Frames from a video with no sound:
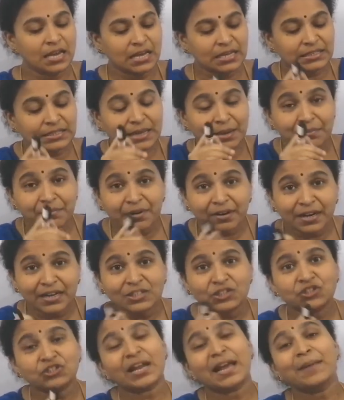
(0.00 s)
some
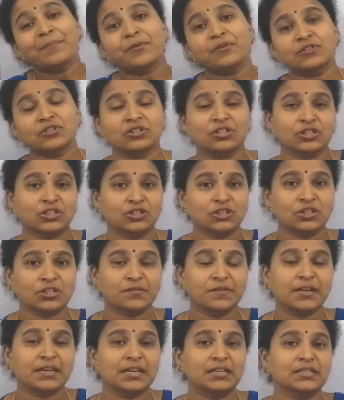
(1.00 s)
ridge type of structures
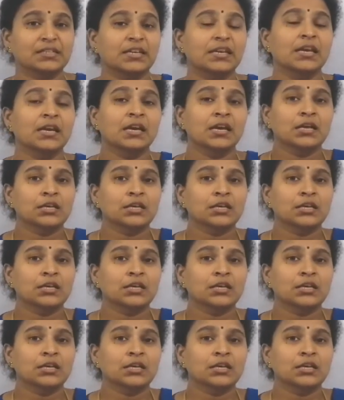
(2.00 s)
we can see.